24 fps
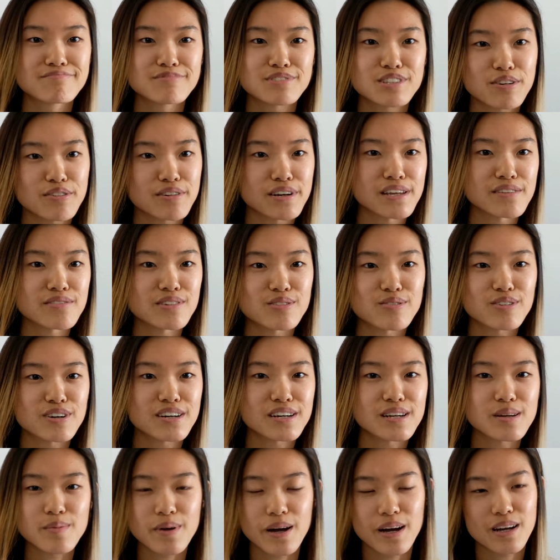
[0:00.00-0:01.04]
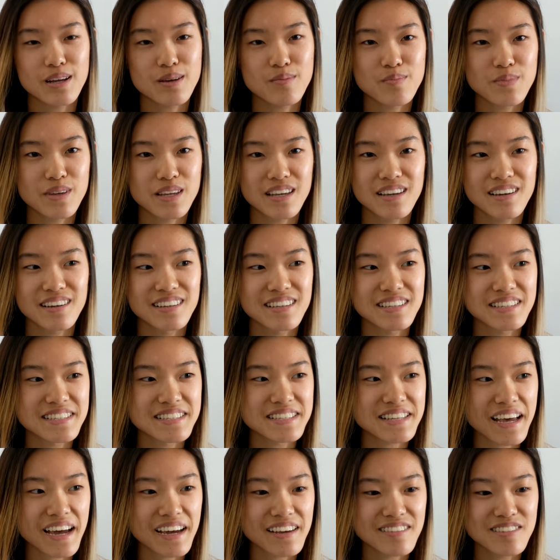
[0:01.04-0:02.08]
don't even worry about it, because
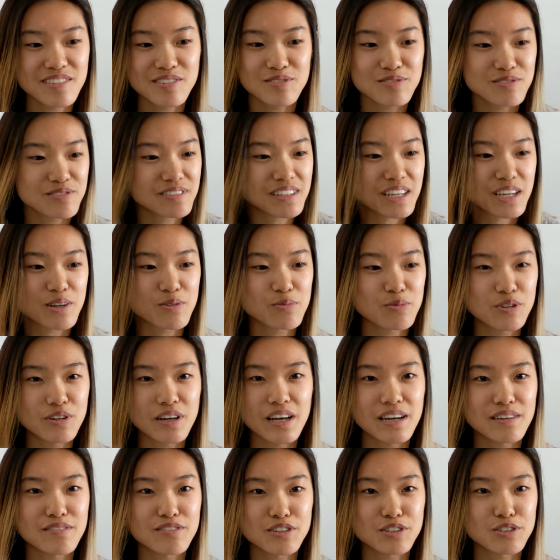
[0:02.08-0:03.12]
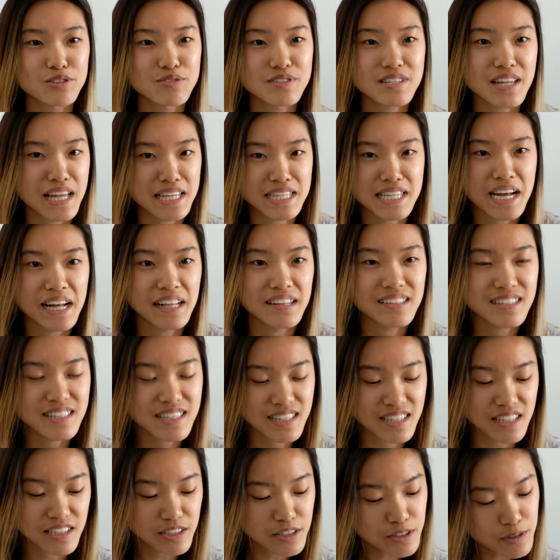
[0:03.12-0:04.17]
I don't think we'll ever use that talent
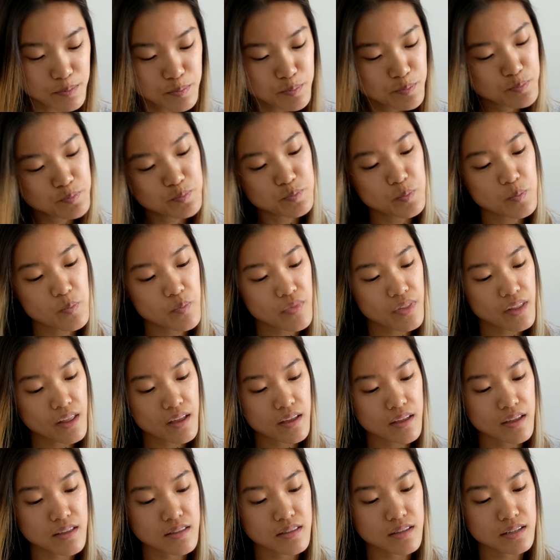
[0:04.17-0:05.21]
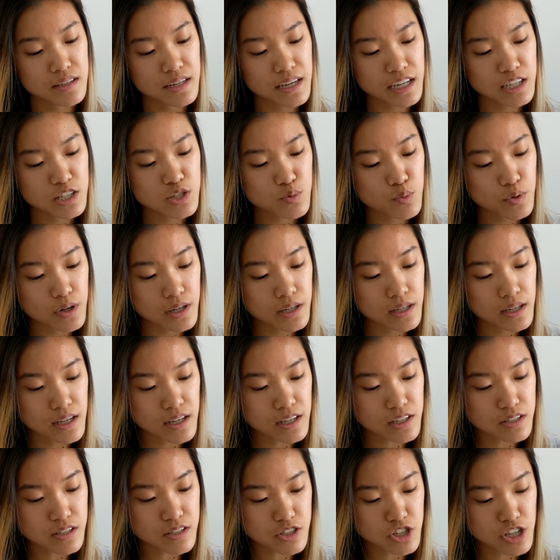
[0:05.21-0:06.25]
still. The next one
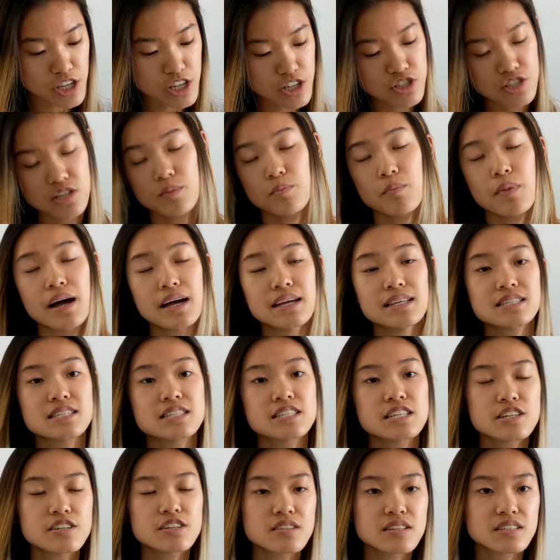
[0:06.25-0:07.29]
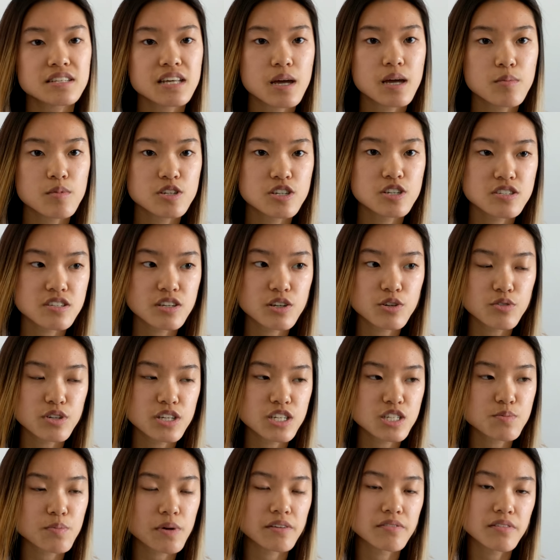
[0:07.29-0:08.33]
is a change to Mind Sear. The damage is
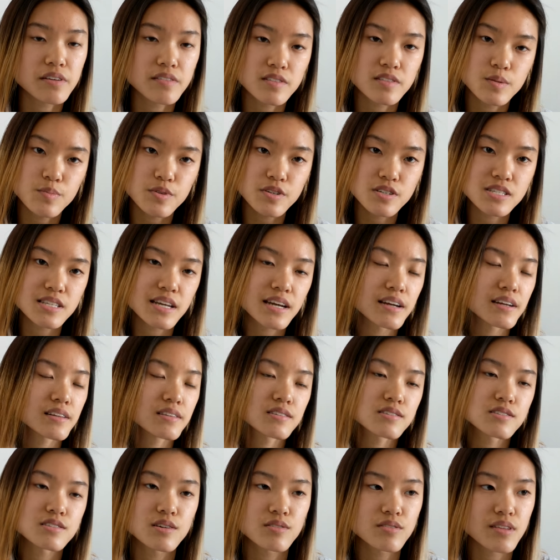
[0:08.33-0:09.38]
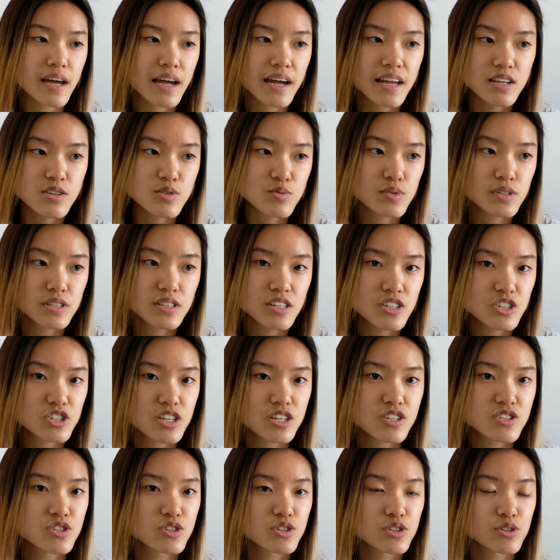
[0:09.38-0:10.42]
increased by fifty percent. So that is really
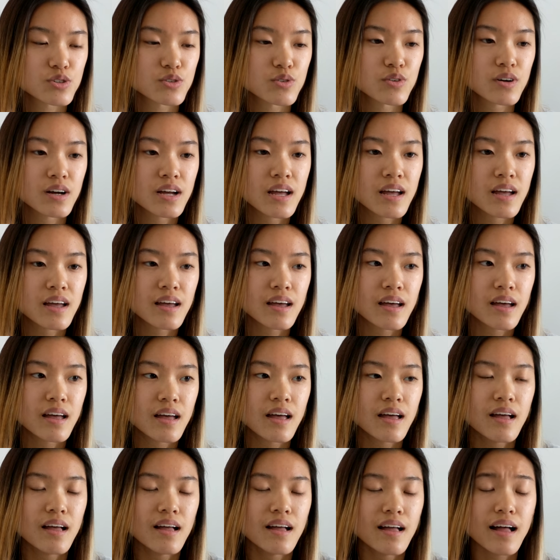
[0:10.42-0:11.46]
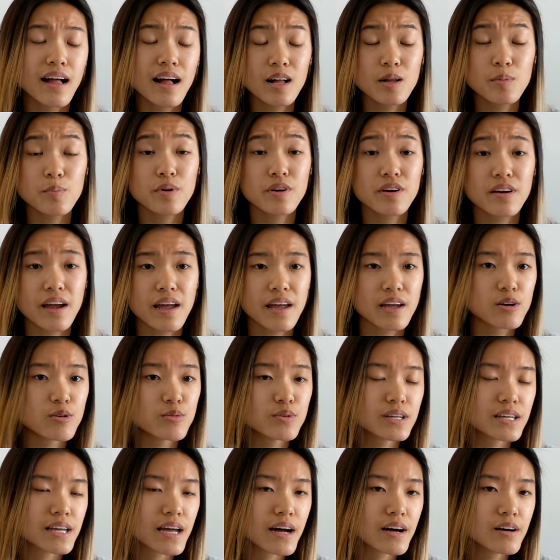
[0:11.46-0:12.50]
just to help our
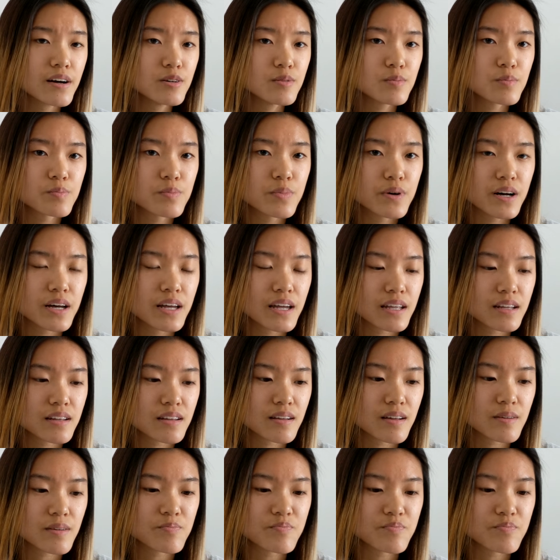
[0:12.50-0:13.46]
AoE out, but